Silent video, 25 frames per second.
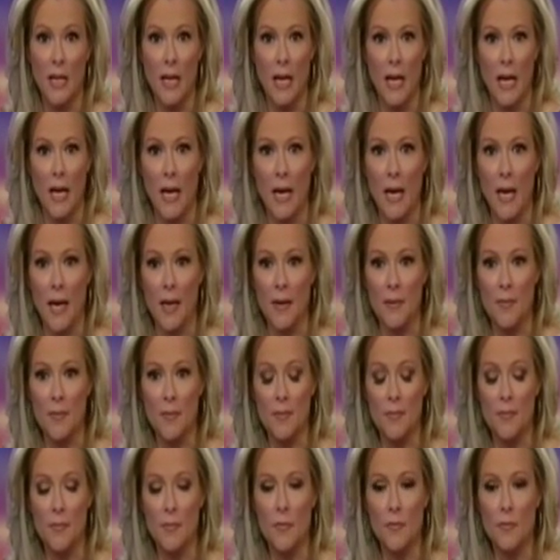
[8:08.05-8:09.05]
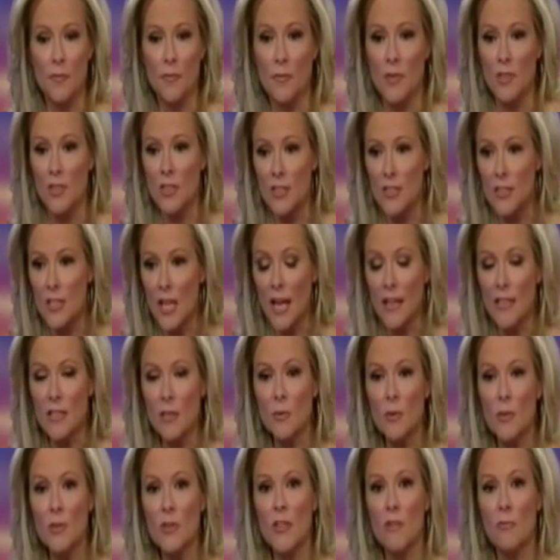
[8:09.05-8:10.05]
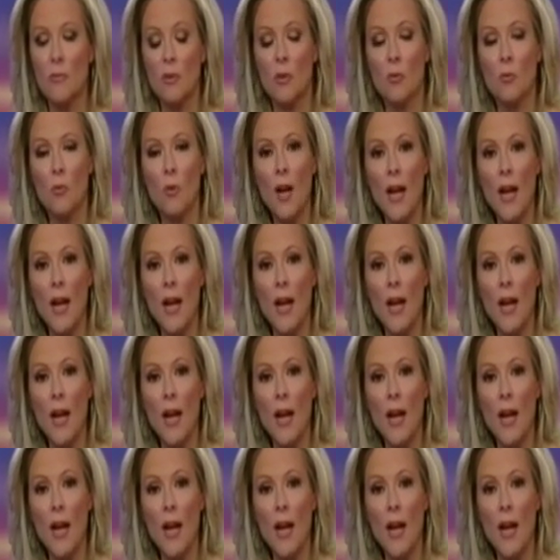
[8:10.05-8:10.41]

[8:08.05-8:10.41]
The deductibles have been